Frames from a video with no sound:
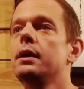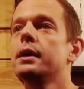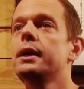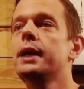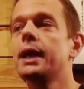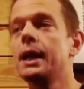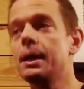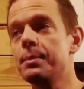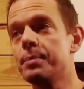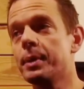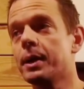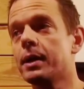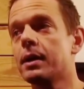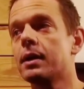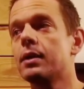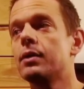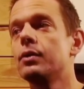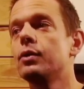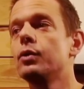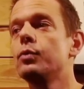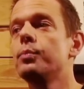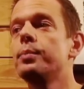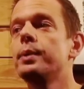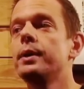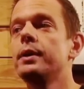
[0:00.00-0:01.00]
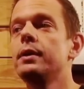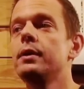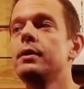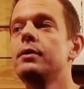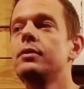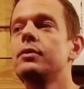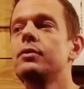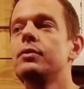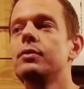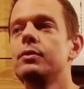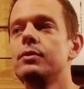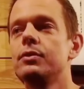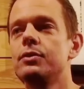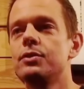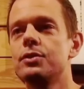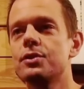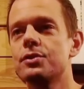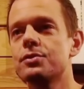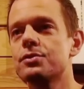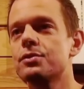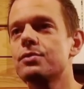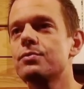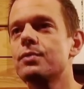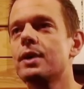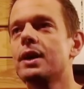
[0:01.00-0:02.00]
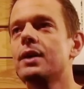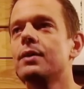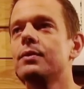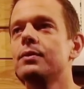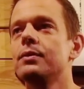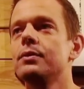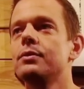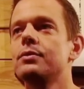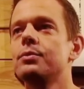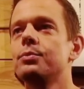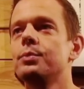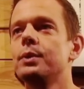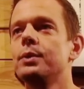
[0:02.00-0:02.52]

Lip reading: K-Bar opened just around